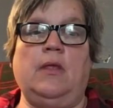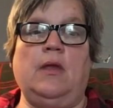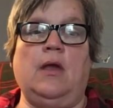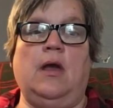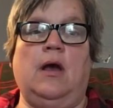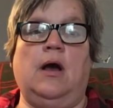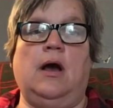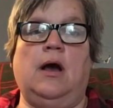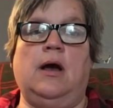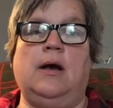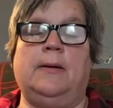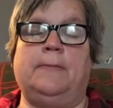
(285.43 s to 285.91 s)

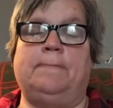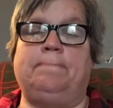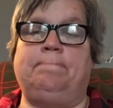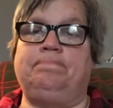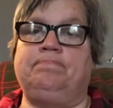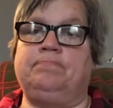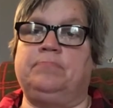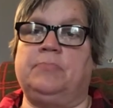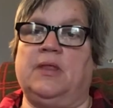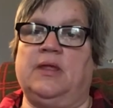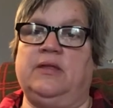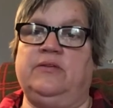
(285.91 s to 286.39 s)
um,
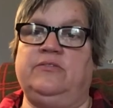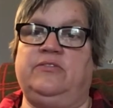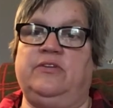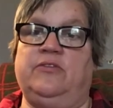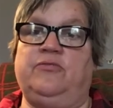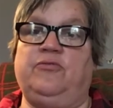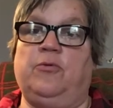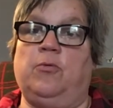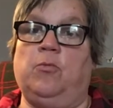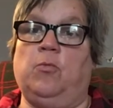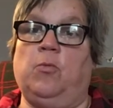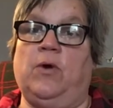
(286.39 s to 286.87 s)

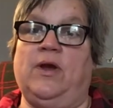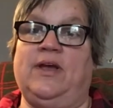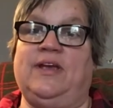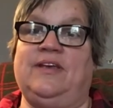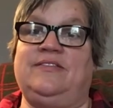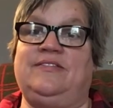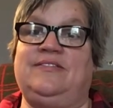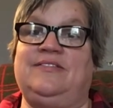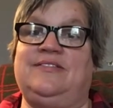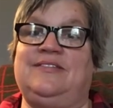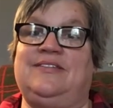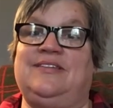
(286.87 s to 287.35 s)
different
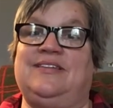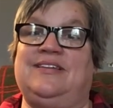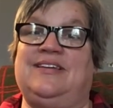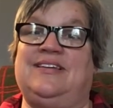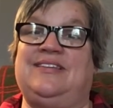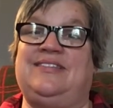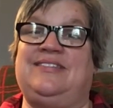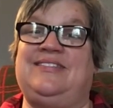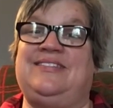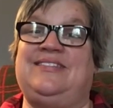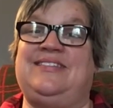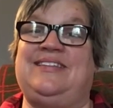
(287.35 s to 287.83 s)
ways to
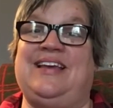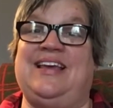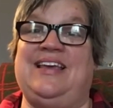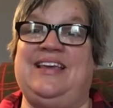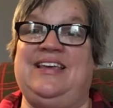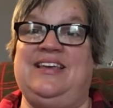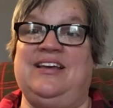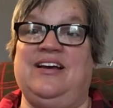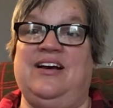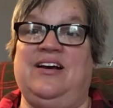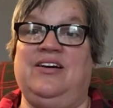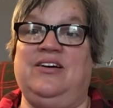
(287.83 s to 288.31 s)
stay
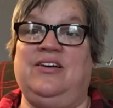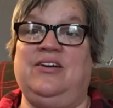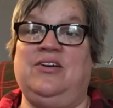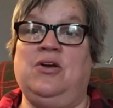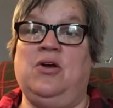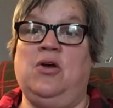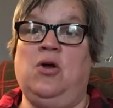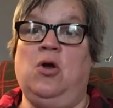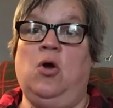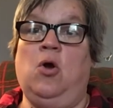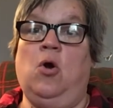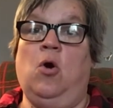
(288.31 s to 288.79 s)
young
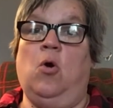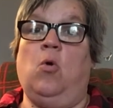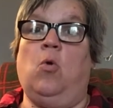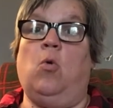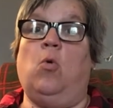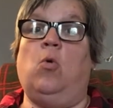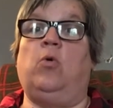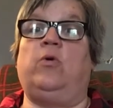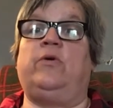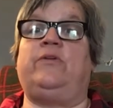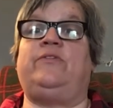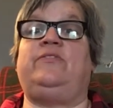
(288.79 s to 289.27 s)

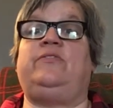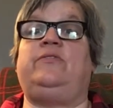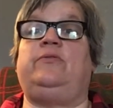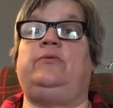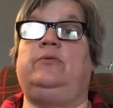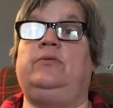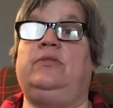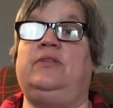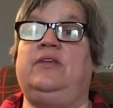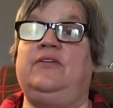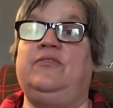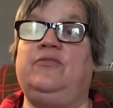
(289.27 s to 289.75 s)
or to
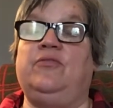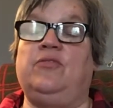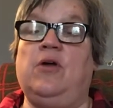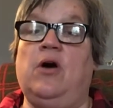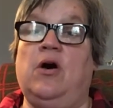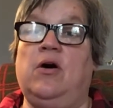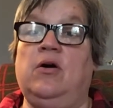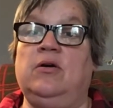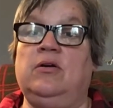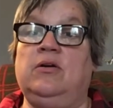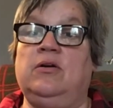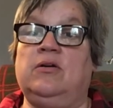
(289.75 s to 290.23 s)
live
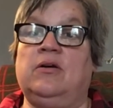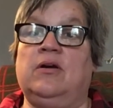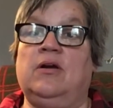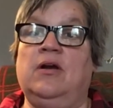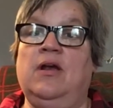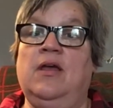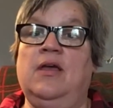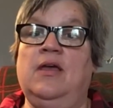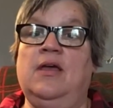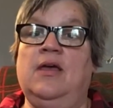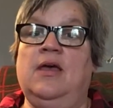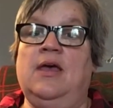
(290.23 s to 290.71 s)
longer.
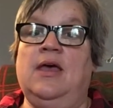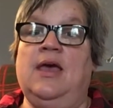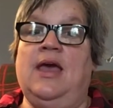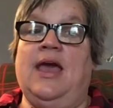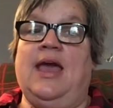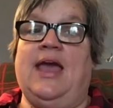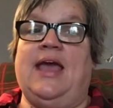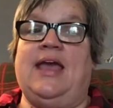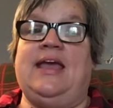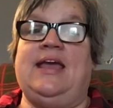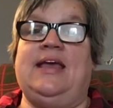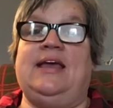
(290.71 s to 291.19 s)

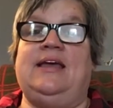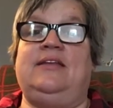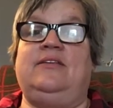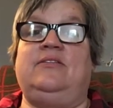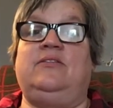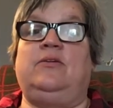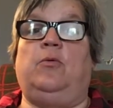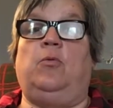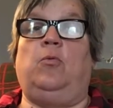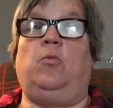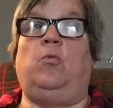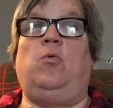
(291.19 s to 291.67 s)

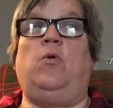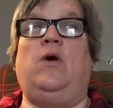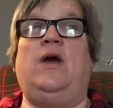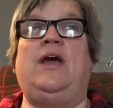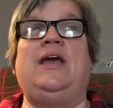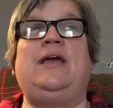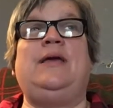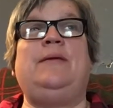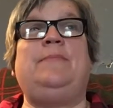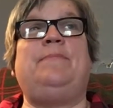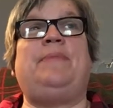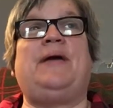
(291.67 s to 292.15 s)
And
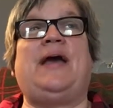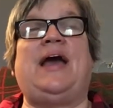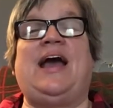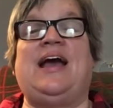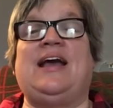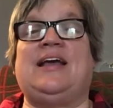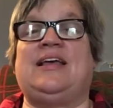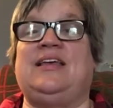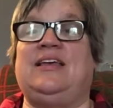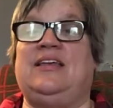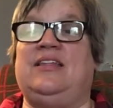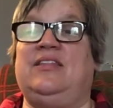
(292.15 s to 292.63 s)
way
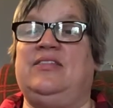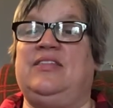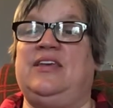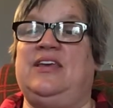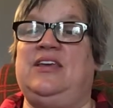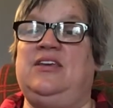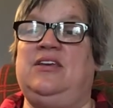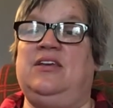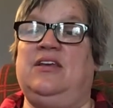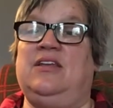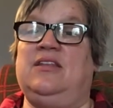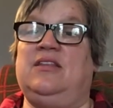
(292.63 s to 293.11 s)
back,
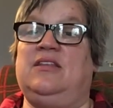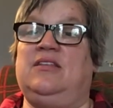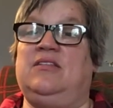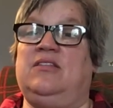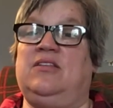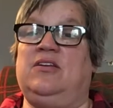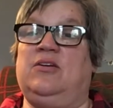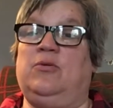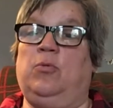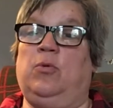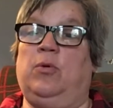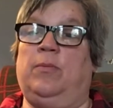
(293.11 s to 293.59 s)
they
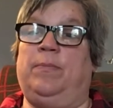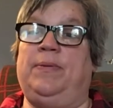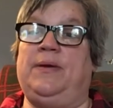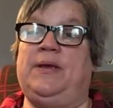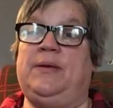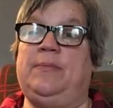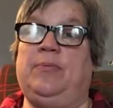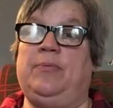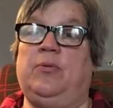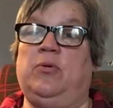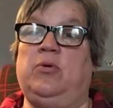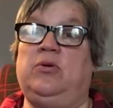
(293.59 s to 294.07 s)
there were
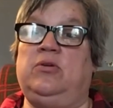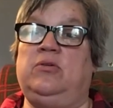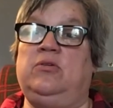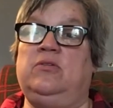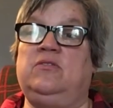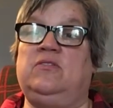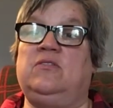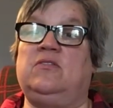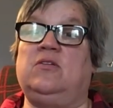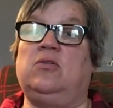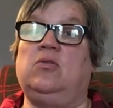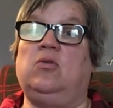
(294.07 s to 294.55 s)
people who
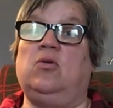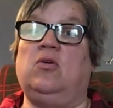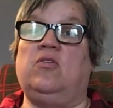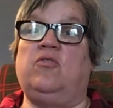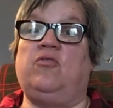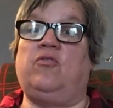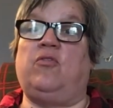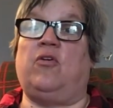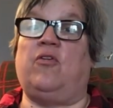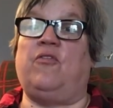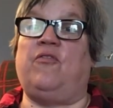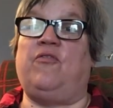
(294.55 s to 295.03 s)
used to look
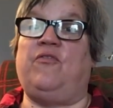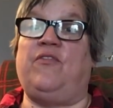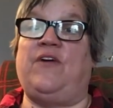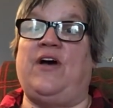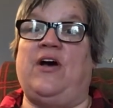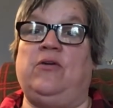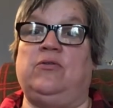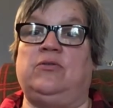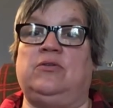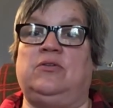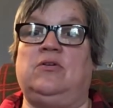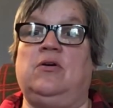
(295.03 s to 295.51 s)
for a
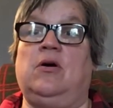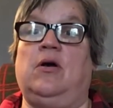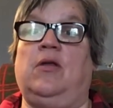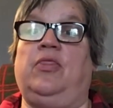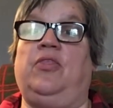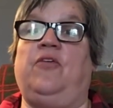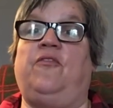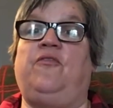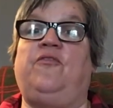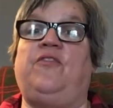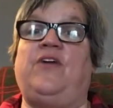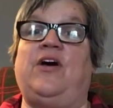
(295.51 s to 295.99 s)
fountain called
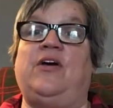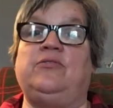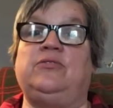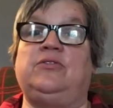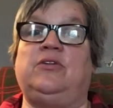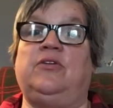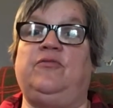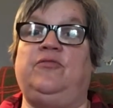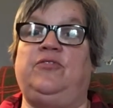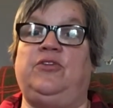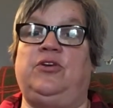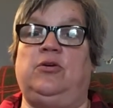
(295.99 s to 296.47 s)
the Fountain
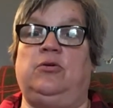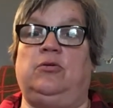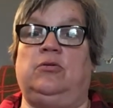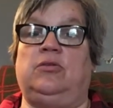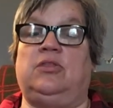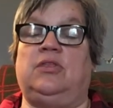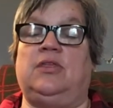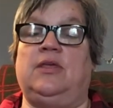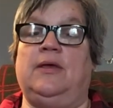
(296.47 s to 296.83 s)
of Youth.